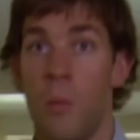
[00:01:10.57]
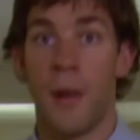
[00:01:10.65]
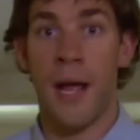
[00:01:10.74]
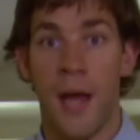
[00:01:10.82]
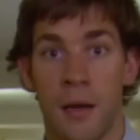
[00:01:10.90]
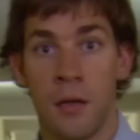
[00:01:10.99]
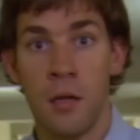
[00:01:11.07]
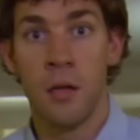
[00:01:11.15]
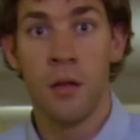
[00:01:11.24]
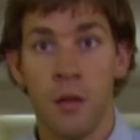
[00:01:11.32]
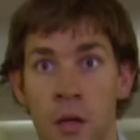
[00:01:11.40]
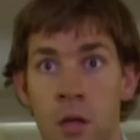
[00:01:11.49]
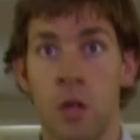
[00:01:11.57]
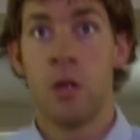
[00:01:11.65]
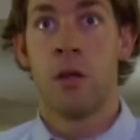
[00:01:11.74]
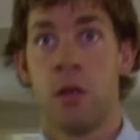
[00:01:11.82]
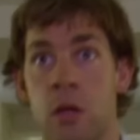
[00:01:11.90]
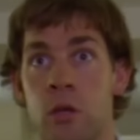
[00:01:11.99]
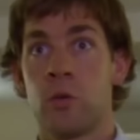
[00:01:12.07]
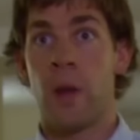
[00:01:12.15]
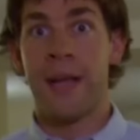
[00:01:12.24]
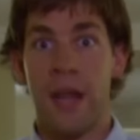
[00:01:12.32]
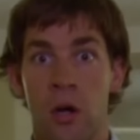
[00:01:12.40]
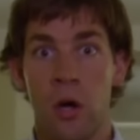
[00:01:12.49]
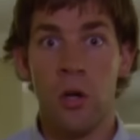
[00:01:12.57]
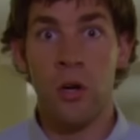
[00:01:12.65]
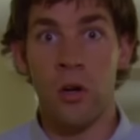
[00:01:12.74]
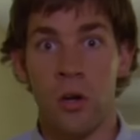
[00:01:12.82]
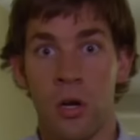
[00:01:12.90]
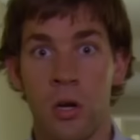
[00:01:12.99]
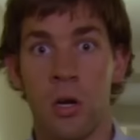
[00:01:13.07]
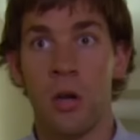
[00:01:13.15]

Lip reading: Oh my God. Dwight got a hooker.